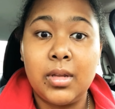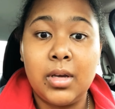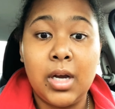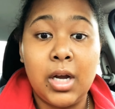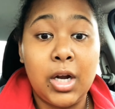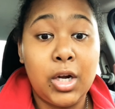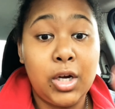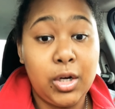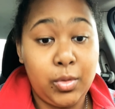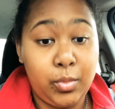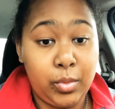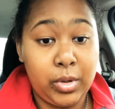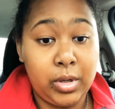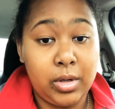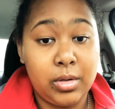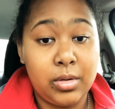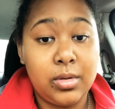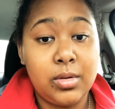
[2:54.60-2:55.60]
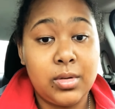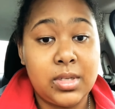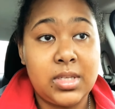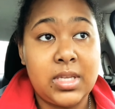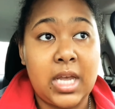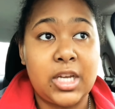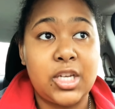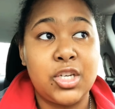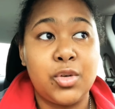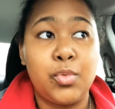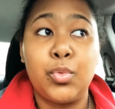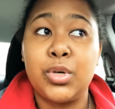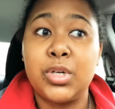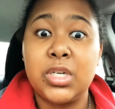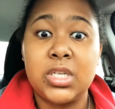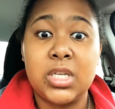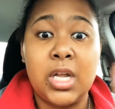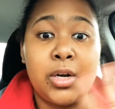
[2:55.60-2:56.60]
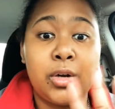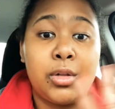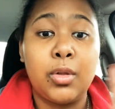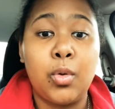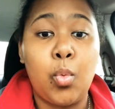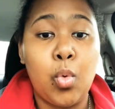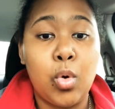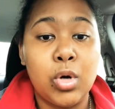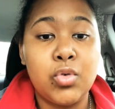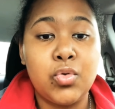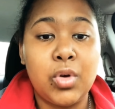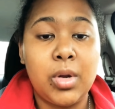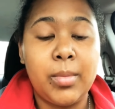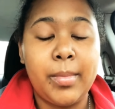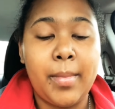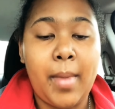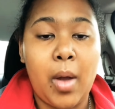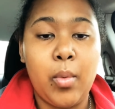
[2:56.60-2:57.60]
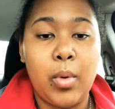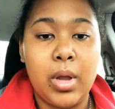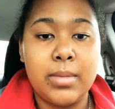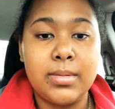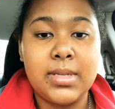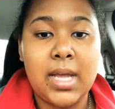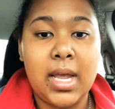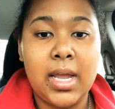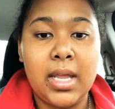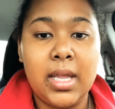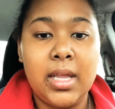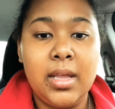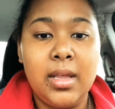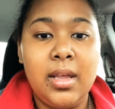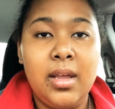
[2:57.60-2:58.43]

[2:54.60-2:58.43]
a Goodwill section, which is under the wardrobe on my website.